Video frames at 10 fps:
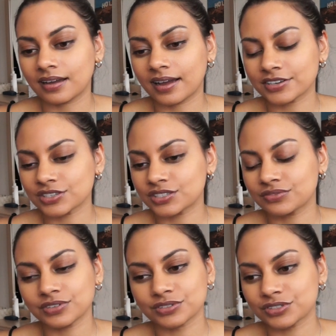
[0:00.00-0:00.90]
I
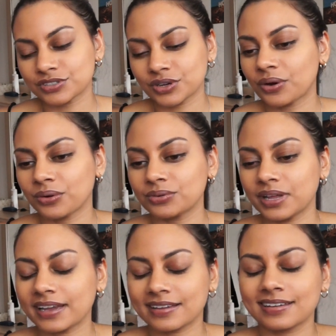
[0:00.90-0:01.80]
just feel so
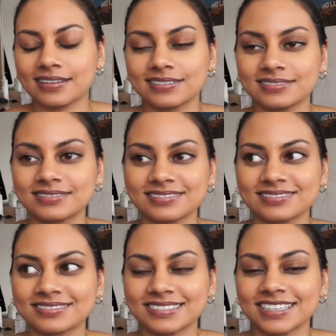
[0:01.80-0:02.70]
like
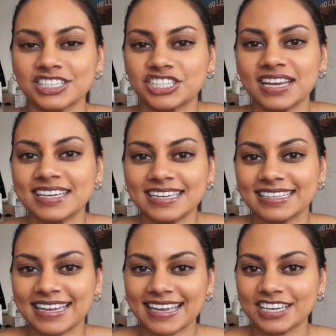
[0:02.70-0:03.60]
shaky
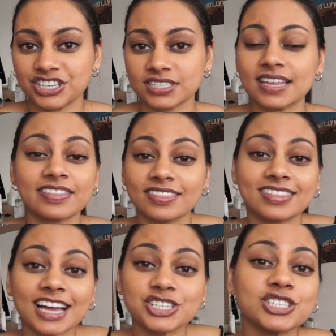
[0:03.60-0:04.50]
and like anxious. And
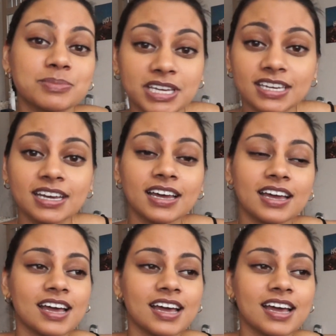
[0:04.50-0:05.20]
that's just me.